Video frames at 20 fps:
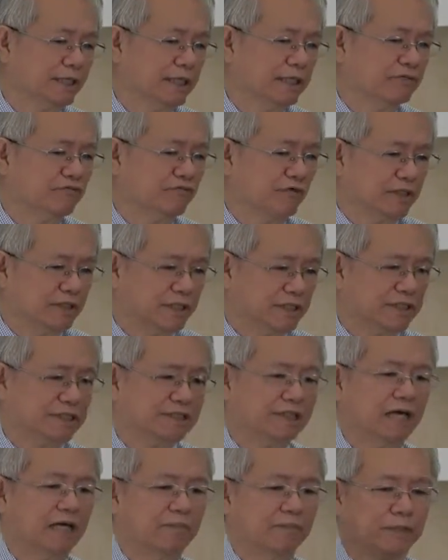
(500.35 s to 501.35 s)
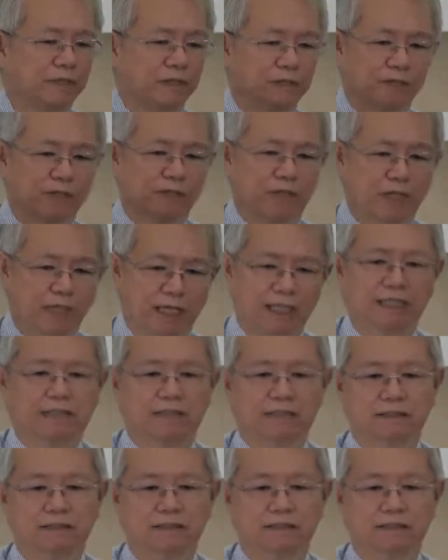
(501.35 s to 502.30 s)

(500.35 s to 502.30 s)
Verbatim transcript: is for a disciple to learn,